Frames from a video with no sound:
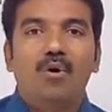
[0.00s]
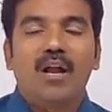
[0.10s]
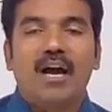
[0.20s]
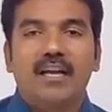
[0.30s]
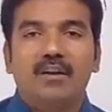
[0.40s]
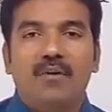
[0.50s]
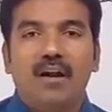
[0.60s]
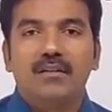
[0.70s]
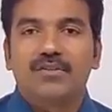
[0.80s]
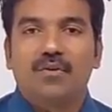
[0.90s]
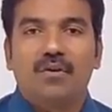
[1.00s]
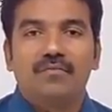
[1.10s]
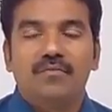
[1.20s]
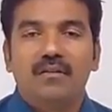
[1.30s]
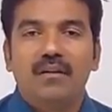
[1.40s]
All eigenvalues
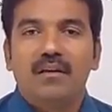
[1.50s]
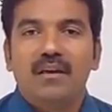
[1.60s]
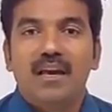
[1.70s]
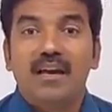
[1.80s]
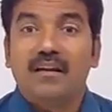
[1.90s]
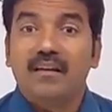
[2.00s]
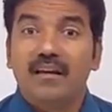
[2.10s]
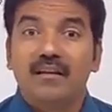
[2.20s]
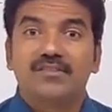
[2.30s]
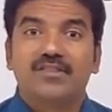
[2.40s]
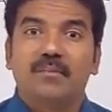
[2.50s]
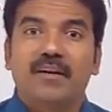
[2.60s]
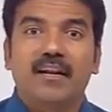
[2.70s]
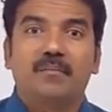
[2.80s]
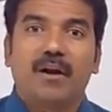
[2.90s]
of a real
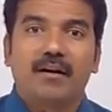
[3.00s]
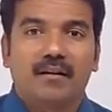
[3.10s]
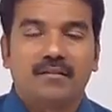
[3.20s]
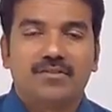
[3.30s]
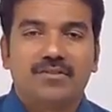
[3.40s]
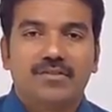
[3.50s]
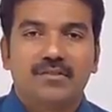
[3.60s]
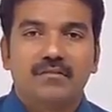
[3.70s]
symmetric matrix.